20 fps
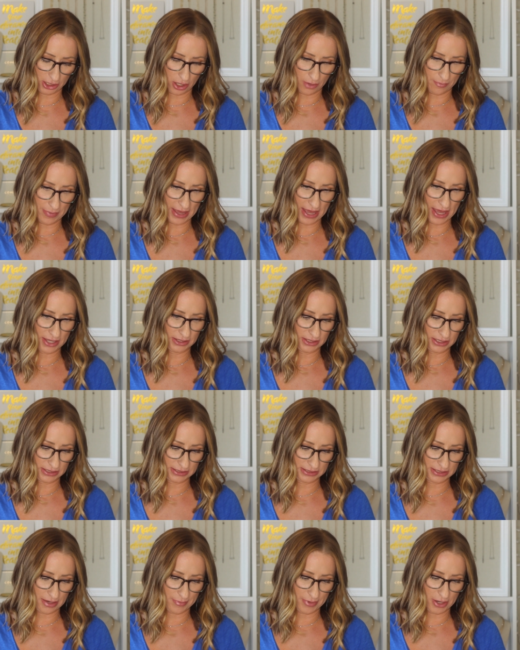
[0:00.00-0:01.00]
in her bag
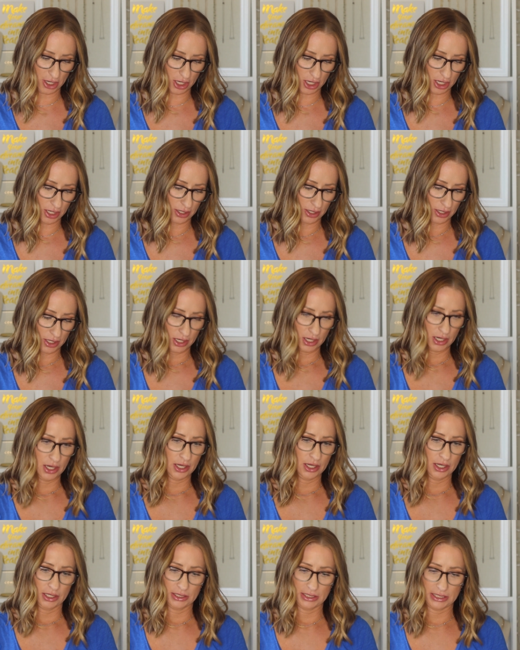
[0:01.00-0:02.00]
this summer.
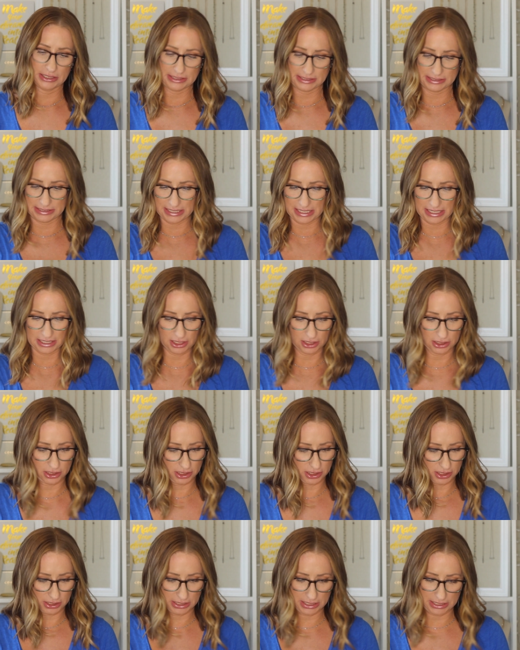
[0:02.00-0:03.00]
Let's take a
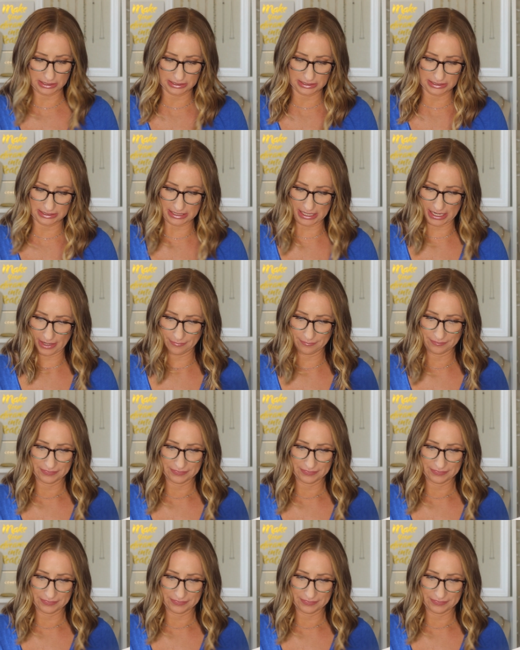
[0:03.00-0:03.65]
look and see.